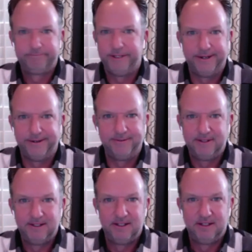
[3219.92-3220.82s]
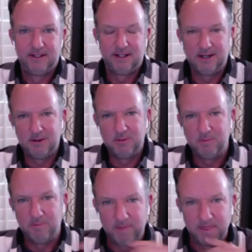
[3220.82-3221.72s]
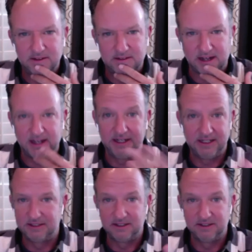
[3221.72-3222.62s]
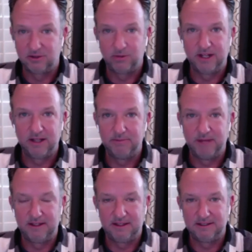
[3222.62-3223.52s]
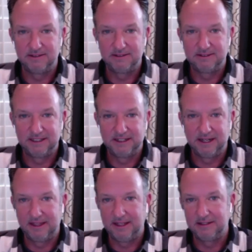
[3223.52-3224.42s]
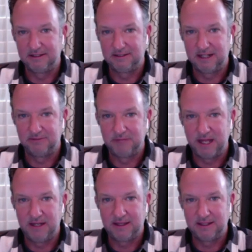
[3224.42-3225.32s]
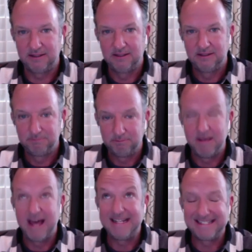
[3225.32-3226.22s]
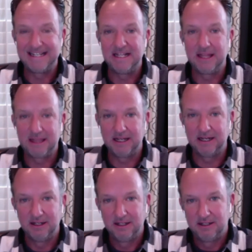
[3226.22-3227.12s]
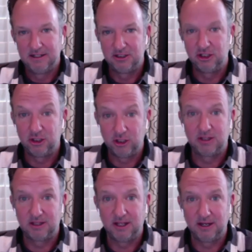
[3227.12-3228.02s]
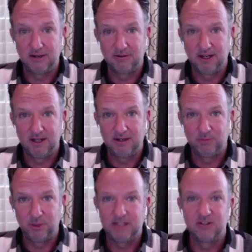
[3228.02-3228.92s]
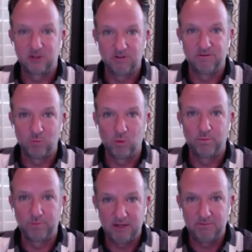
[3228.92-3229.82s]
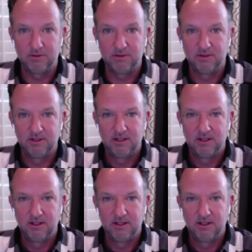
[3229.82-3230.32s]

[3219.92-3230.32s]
you know, um, tying into this whole telemedicine thing, I think the telemedicine medicine thing is a good thing, right? We can serve more people,